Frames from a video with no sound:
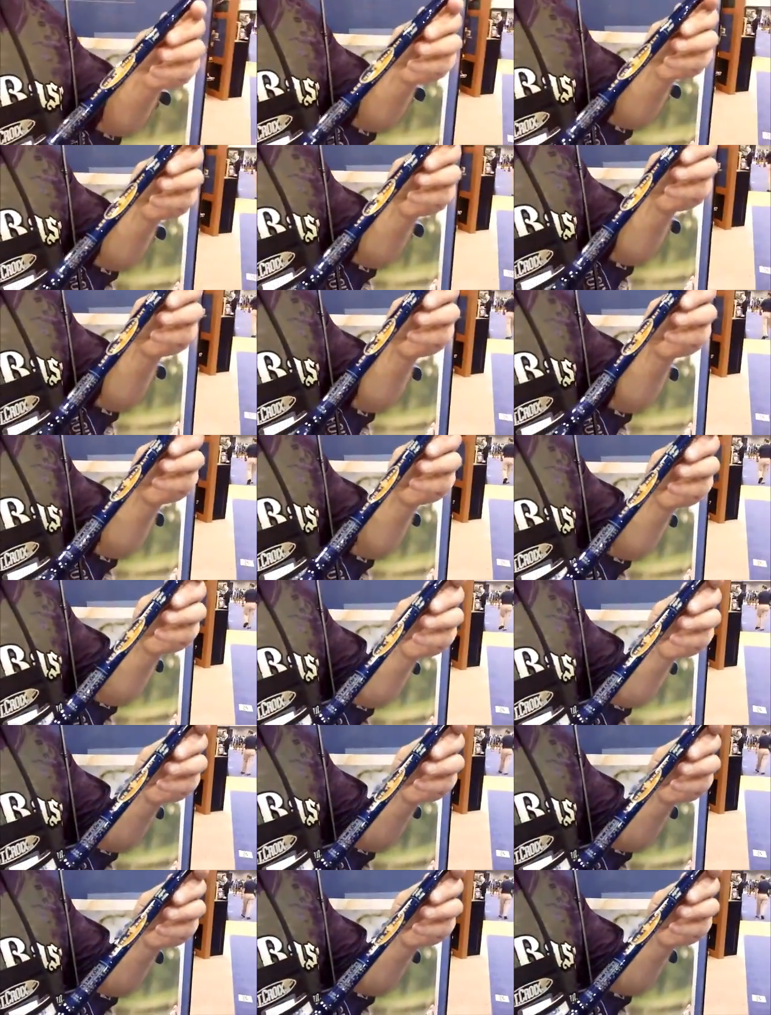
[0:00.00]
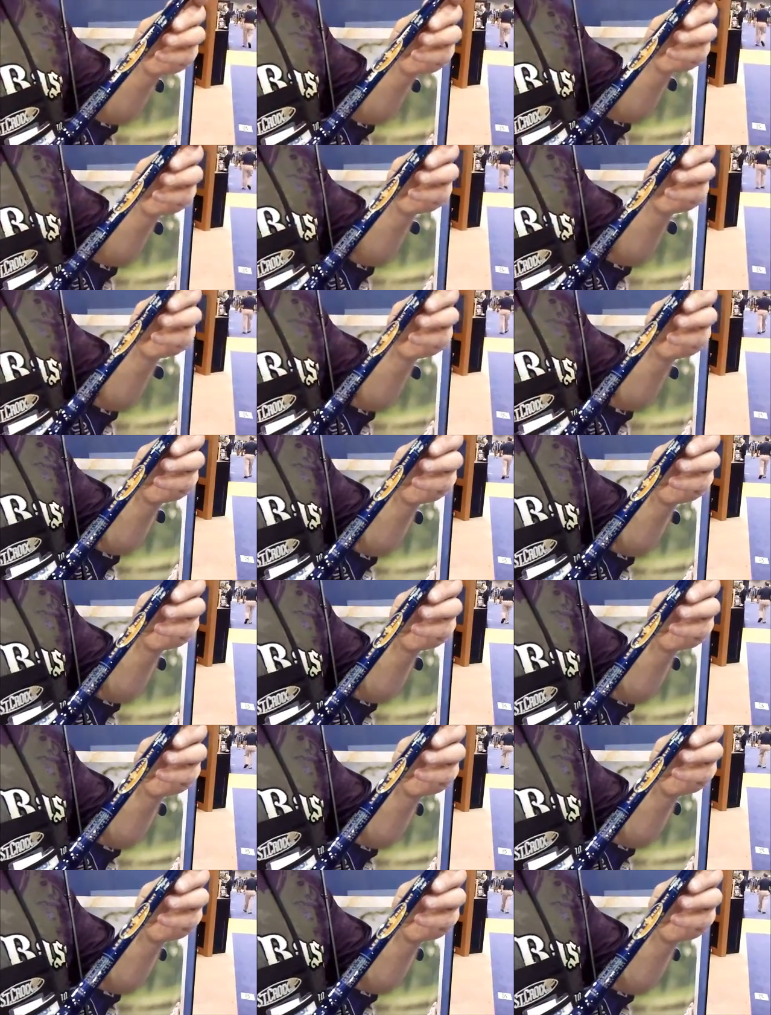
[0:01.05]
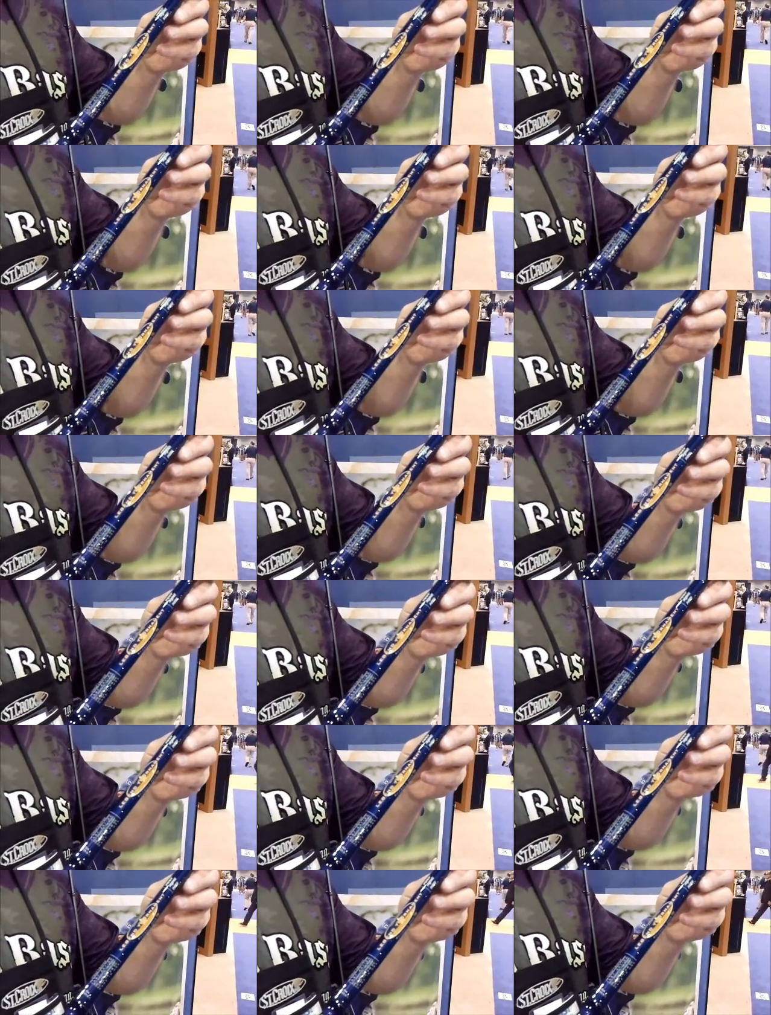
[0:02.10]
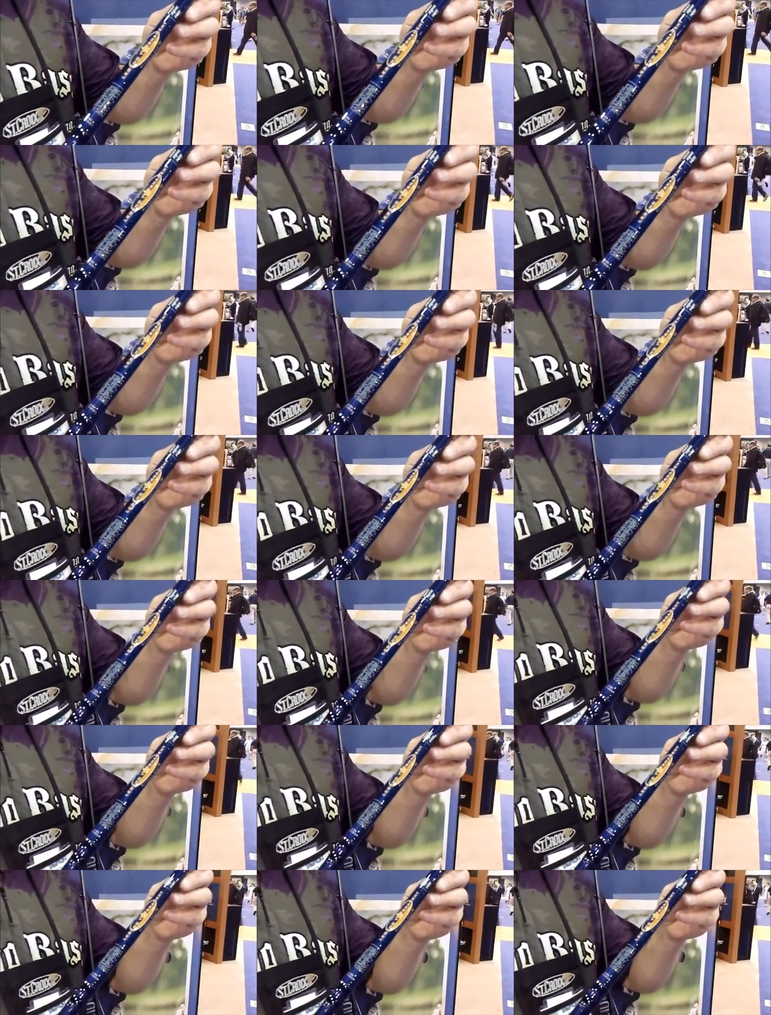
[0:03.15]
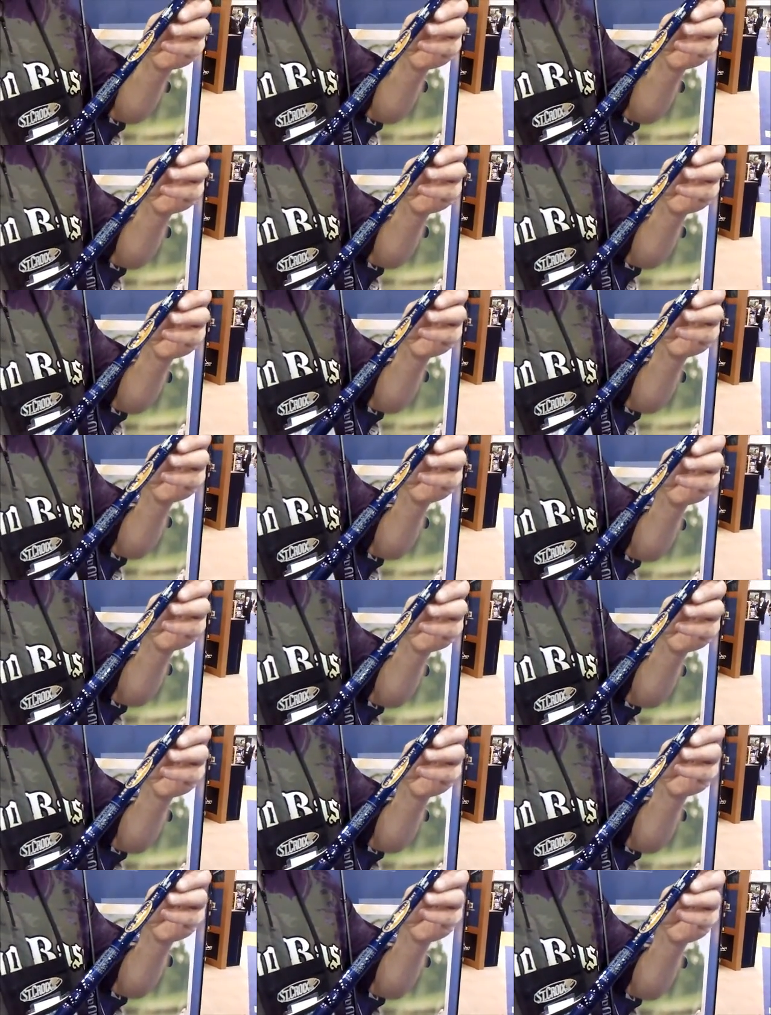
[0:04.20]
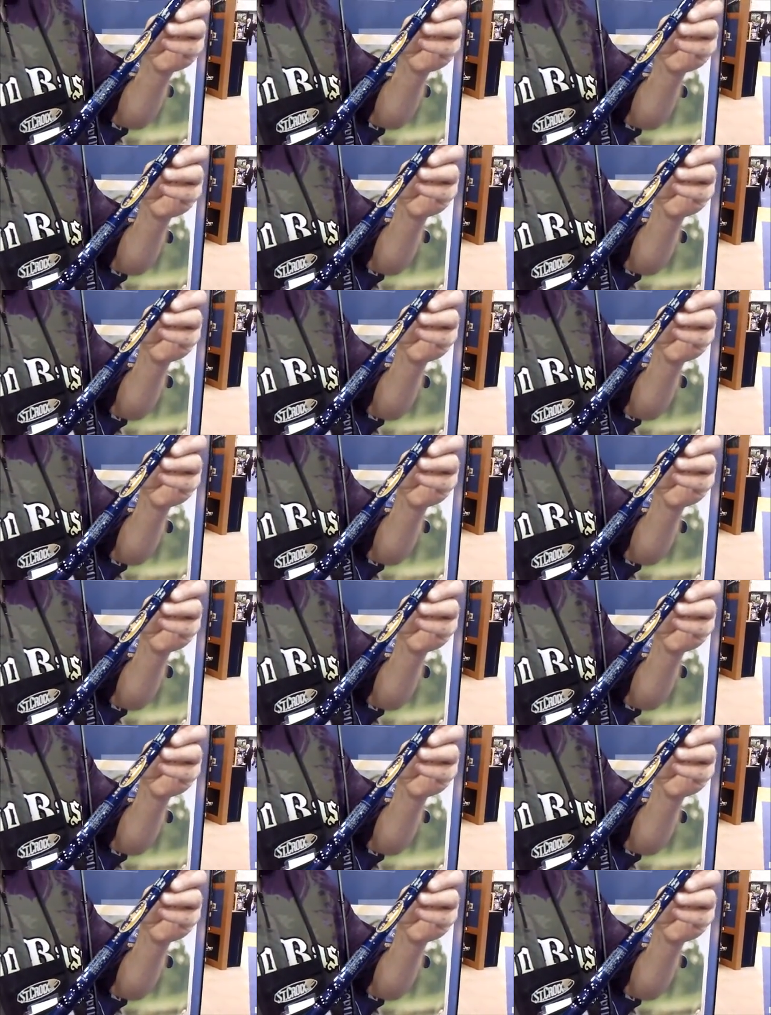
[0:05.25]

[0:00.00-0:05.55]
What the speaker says: [unreadable: no face in view]